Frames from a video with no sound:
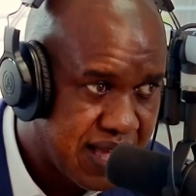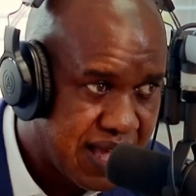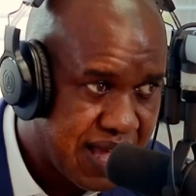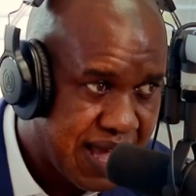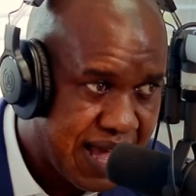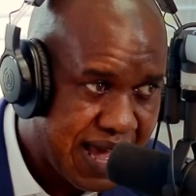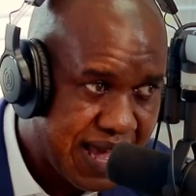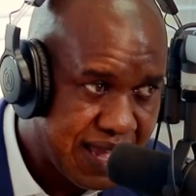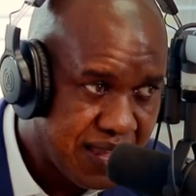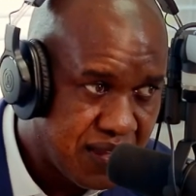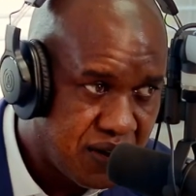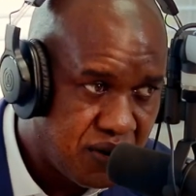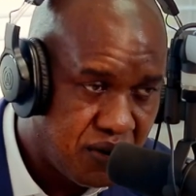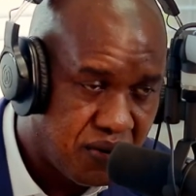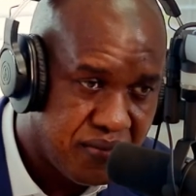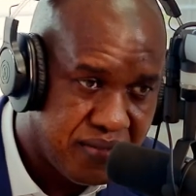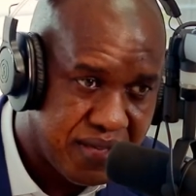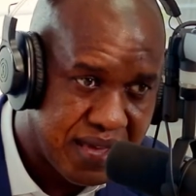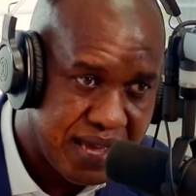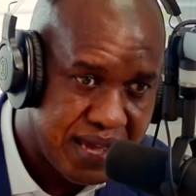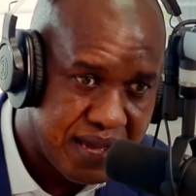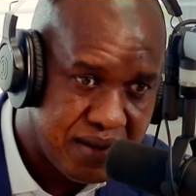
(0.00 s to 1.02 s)
I go
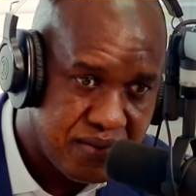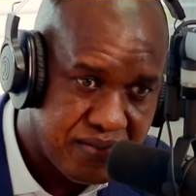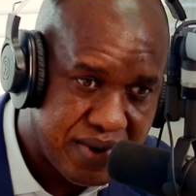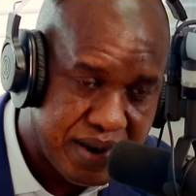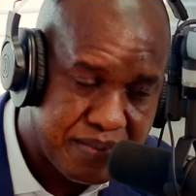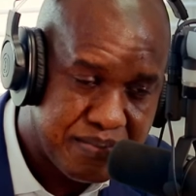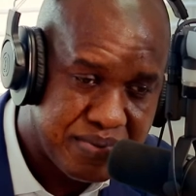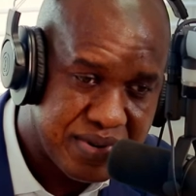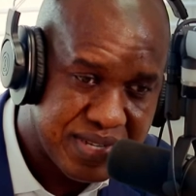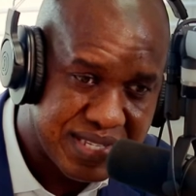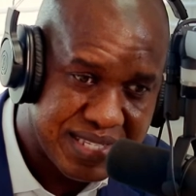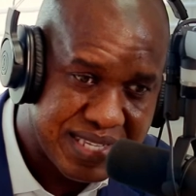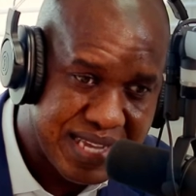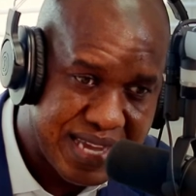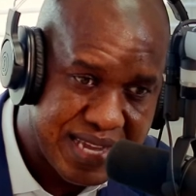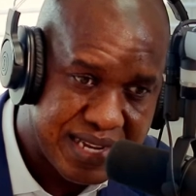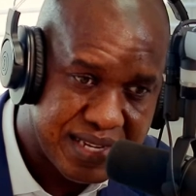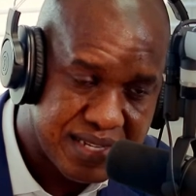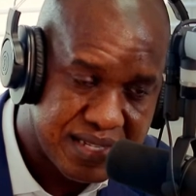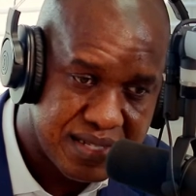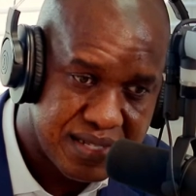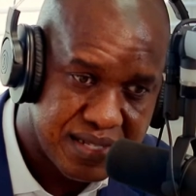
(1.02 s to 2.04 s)
there and
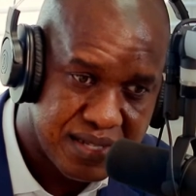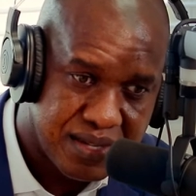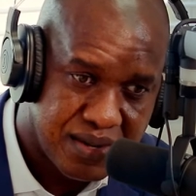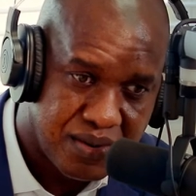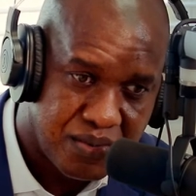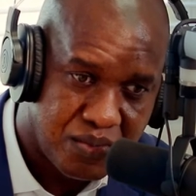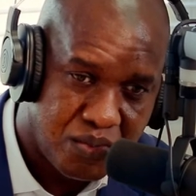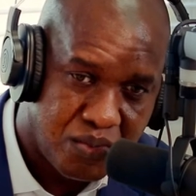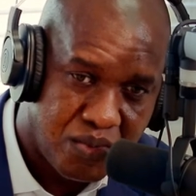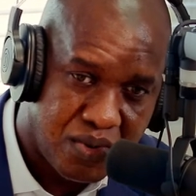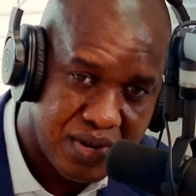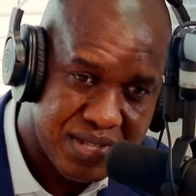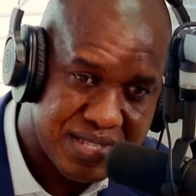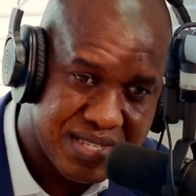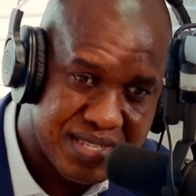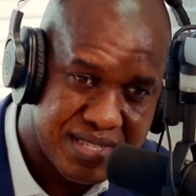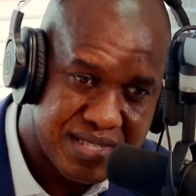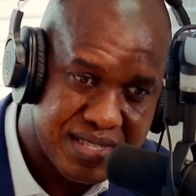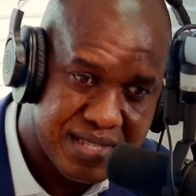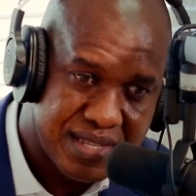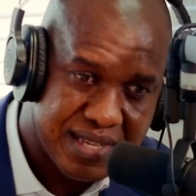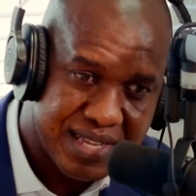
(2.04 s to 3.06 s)
represent what
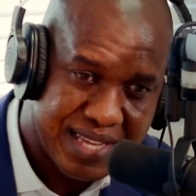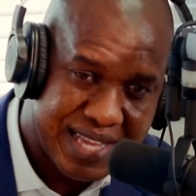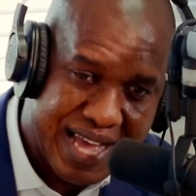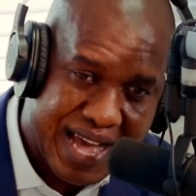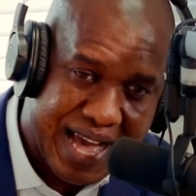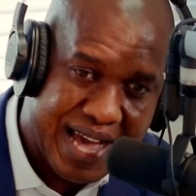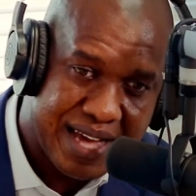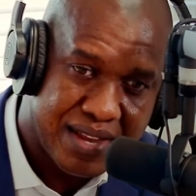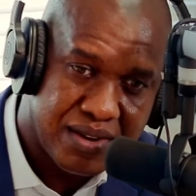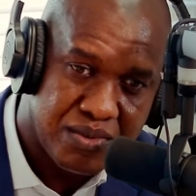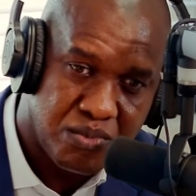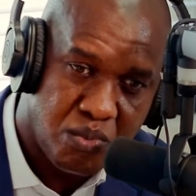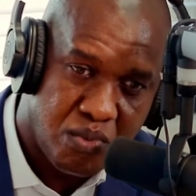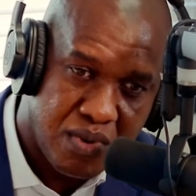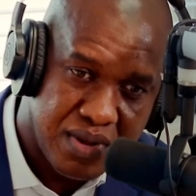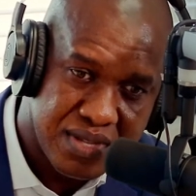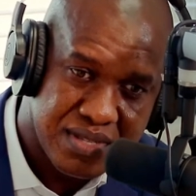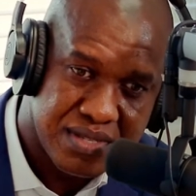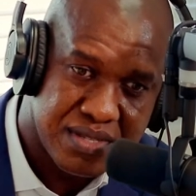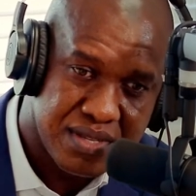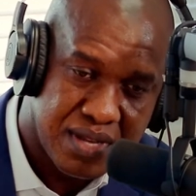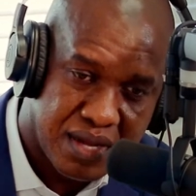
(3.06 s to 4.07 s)
God
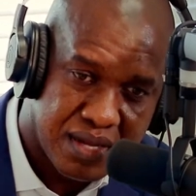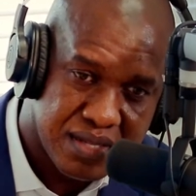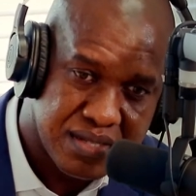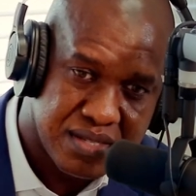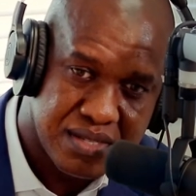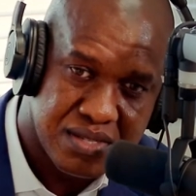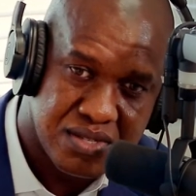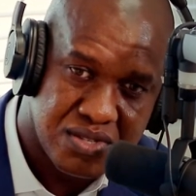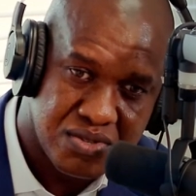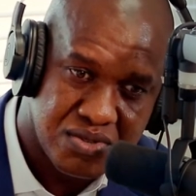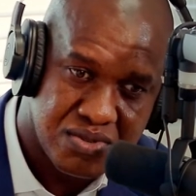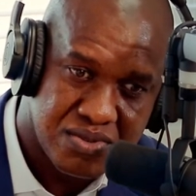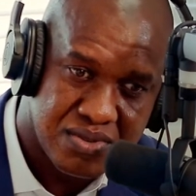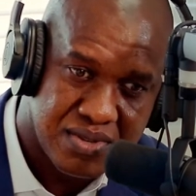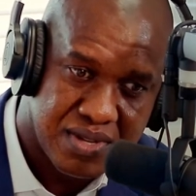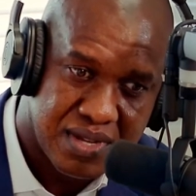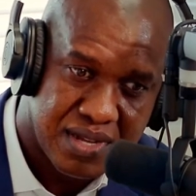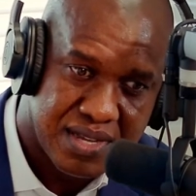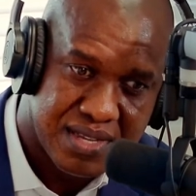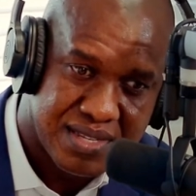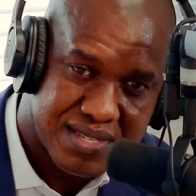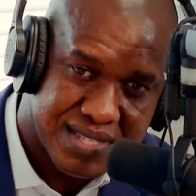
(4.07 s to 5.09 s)
wants us to
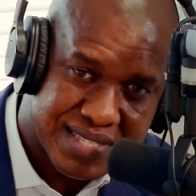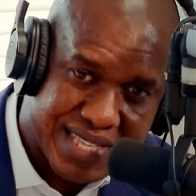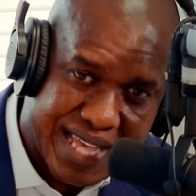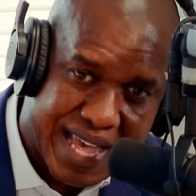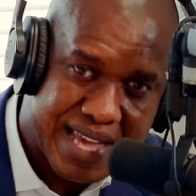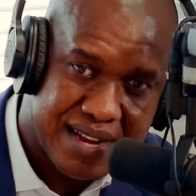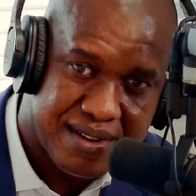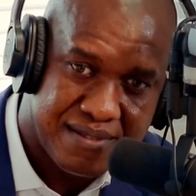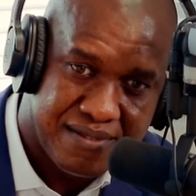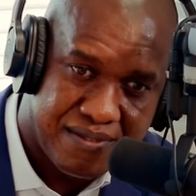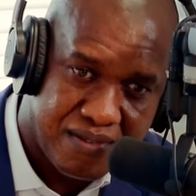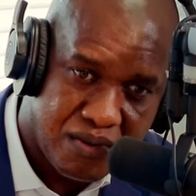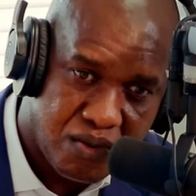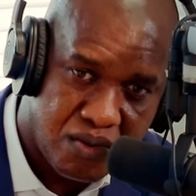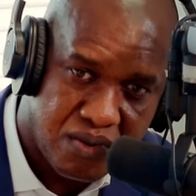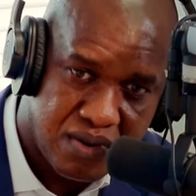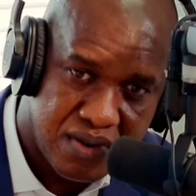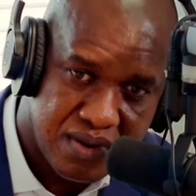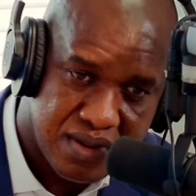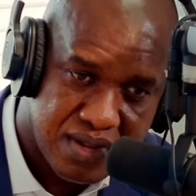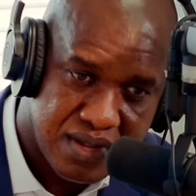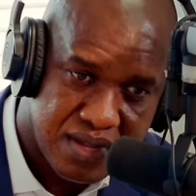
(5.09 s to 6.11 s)
stand
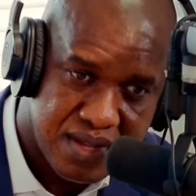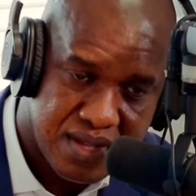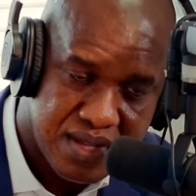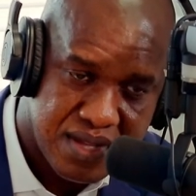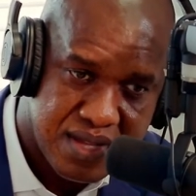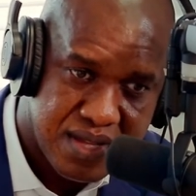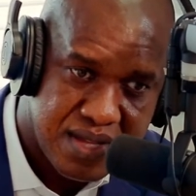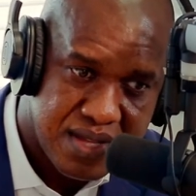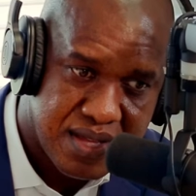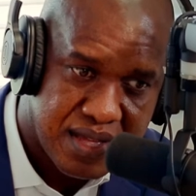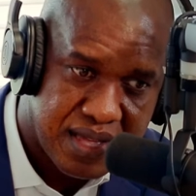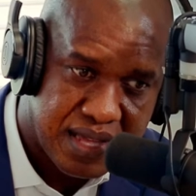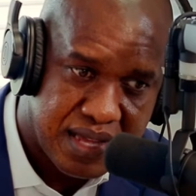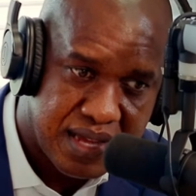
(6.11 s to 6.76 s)
for. Amen.